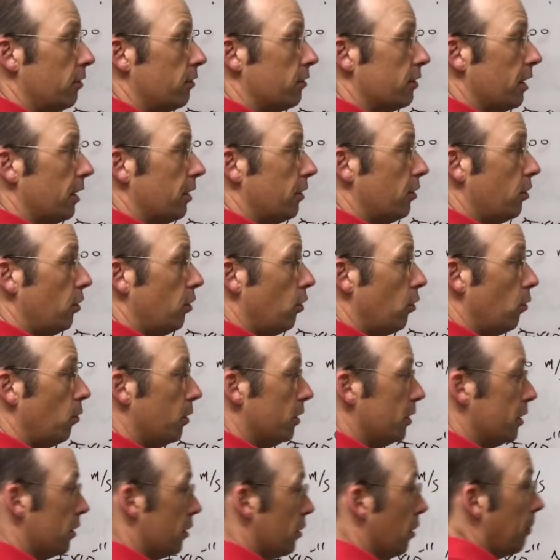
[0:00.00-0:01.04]
energy at 2,
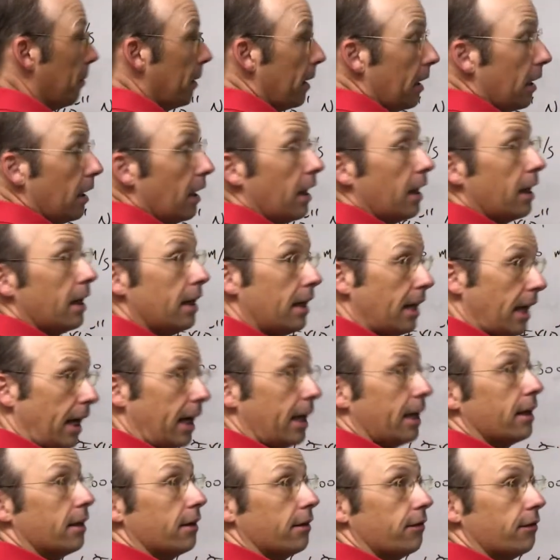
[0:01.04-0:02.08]
which is going to be
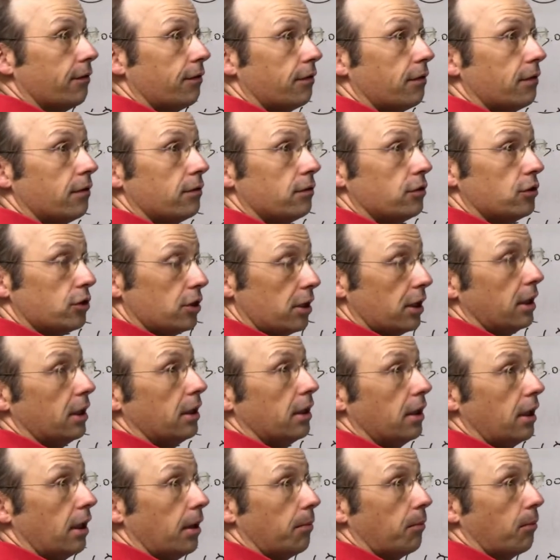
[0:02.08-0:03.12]
negative
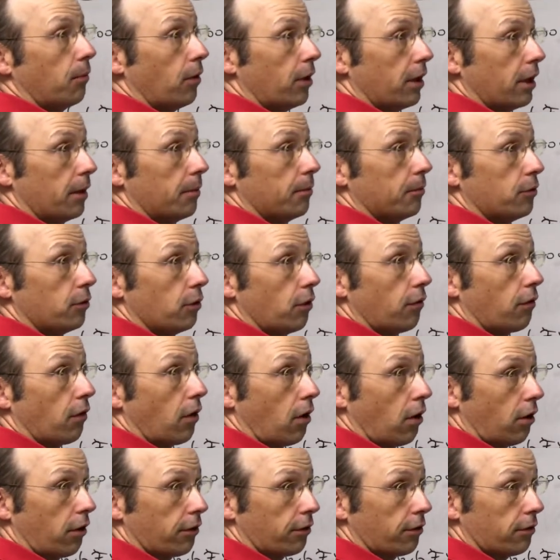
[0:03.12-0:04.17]
G m1 m2 over
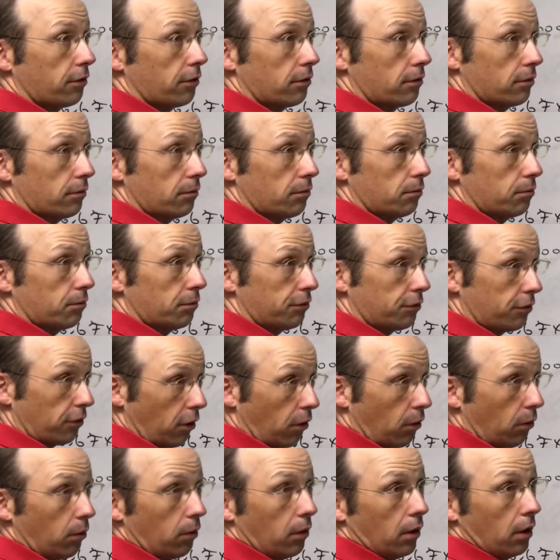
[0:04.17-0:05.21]
R.
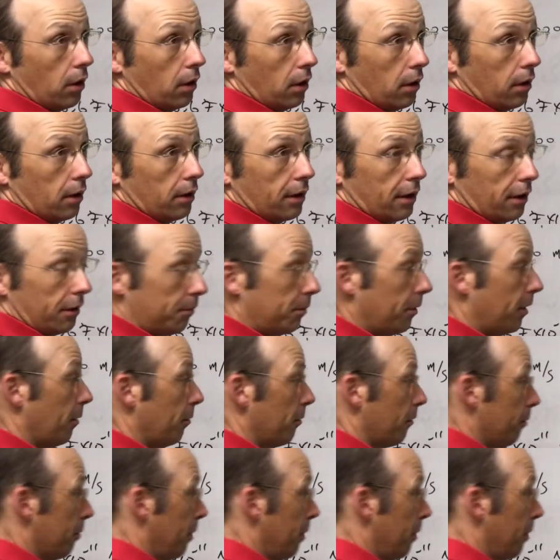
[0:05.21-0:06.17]
So it becomes